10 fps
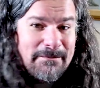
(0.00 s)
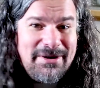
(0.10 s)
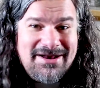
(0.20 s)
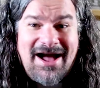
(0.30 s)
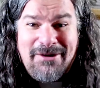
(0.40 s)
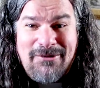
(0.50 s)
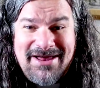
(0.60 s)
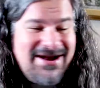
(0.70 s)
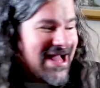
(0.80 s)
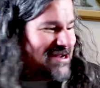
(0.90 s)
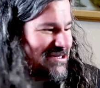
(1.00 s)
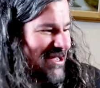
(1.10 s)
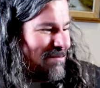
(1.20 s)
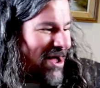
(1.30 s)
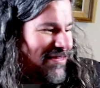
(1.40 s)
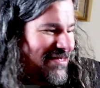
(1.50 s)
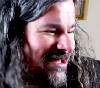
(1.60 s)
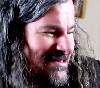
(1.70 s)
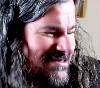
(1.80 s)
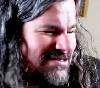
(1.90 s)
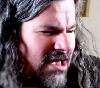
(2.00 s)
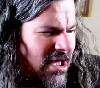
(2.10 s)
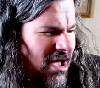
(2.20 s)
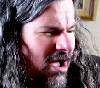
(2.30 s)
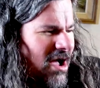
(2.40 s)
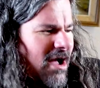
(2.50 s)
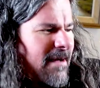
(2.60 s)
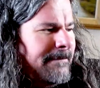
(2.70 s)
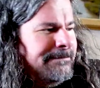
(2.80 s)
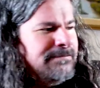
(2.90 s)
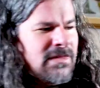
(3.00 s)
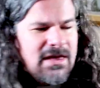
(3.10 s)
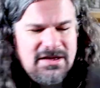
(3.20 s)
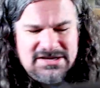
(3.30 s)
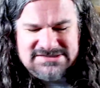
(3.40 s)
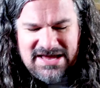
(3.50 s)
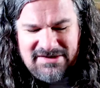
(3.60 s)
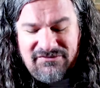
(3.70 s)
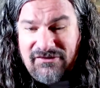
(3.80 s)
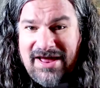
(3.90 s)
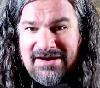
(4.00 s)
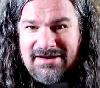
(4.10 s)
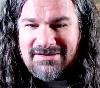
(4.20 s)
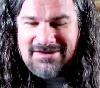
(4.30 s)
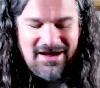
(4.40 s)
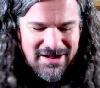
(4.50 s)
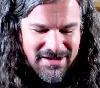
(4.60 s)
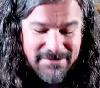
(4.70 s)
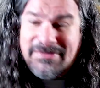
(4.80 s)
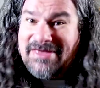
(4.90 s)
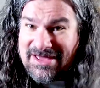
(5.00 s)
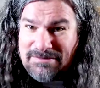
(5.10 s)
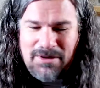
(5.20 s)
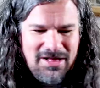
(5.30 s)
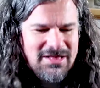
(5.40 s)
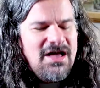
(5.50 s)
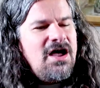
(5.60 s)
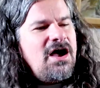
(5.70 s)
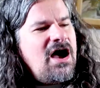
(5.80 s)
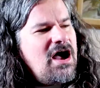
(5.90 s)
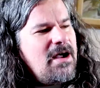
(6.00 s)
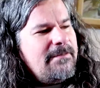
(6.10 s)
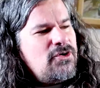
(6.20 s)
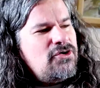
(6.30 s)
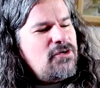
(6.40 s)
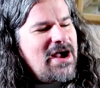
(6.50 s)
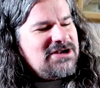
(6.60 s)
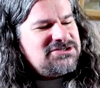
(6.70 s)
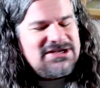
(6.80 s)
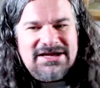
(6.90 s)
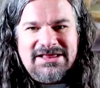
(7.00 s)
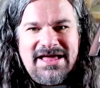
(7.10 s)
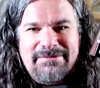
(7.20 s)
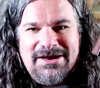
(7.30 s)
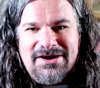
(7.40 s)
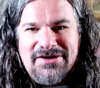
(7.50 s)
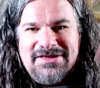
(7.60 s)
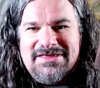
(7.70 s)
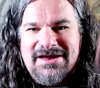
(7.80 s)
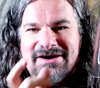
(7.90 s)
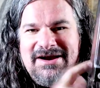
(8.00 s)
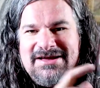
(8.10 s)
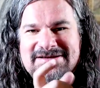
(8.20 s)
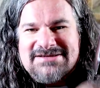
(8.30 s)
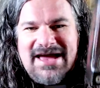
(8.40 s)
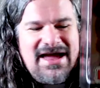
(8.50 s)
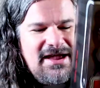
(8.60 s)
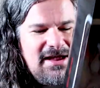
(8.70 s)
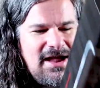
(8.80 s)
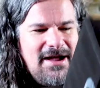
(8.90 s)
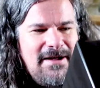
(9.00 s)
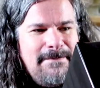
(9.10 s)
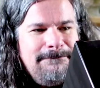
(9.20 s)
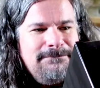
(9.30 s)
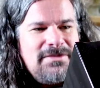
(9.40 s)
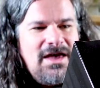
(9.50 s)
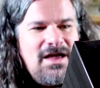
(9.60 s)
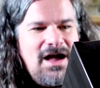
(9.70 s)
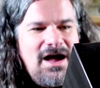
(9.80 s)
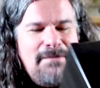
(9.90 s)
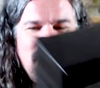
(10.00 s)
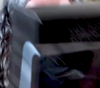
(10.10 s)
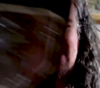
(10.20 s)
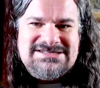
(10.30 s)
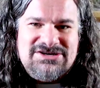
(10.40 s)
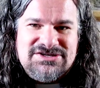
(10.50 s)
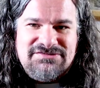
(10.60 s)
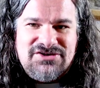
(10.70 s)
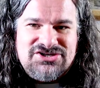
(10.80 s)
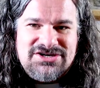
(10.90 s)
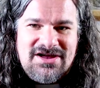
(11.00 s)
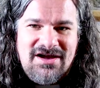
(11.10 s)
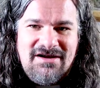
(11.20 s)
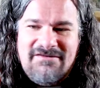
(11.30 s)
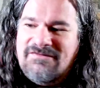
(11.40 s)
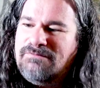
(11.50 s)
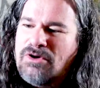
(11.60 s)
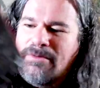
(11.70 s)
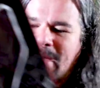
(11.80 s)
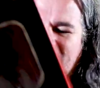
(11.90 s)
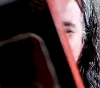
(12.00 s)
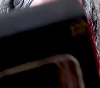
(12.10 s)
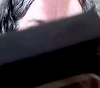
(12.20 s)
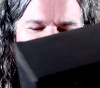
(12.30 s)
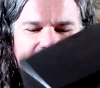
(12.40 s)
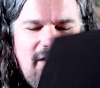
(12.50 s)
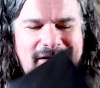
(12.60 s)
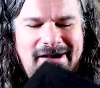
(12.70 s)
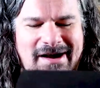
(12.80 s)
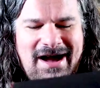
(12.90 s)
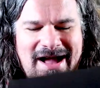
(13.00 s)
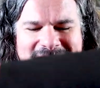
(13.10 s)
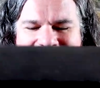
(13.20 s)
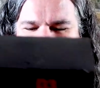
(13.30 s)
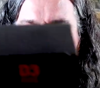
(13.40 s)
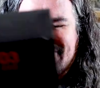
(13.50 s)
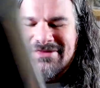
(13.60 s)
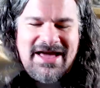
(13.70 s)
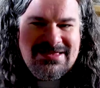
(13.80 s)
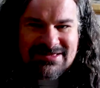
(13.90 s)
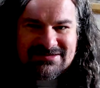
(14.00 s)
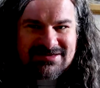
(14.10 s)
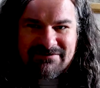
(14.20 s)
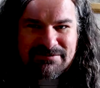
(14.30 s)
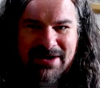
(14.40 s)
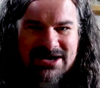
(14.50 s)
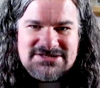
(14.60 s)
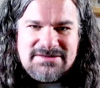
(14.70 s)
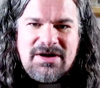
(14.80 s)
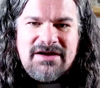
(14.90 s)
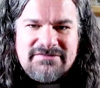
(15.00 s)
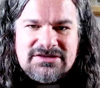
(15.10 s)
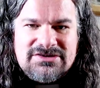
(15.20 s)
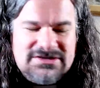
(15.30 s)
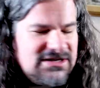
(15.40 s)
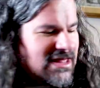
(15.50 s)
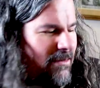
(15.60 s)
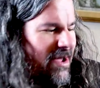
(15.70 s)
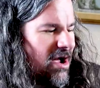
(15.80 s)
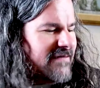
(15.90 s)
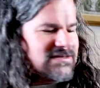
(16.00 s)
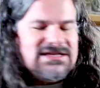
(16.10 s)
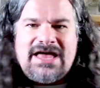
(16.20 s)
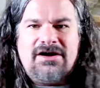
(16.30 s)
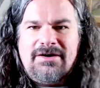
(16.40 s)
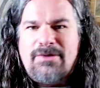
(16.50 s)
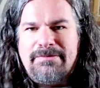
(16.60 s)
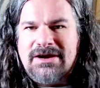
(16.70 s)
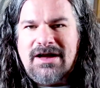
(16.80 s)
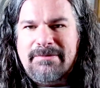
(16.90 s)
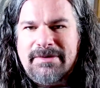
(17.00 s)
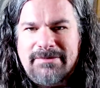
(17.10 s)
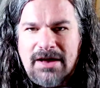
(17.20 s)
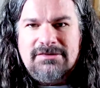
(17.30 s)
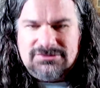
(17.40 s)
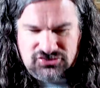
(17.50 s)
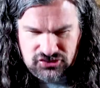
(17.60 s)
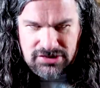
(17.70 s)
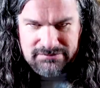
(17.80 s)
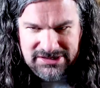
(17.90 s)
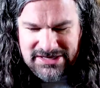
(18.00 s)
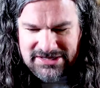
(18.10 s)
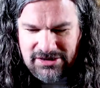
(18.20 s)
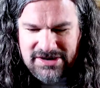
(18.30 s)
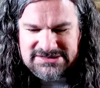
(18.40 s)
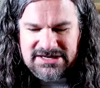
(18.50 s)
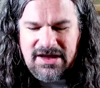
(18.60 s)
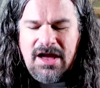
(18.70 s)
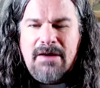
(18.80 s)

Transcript: But I went and actually bought this because I had a friend, thank you, Paul, who actually let me know that there is a Black Series version of Probot. Now, I kind of like this in package. I'm kind of a lunatic that way. Obviously, Lego I'm opening up. I'm not completely crazy.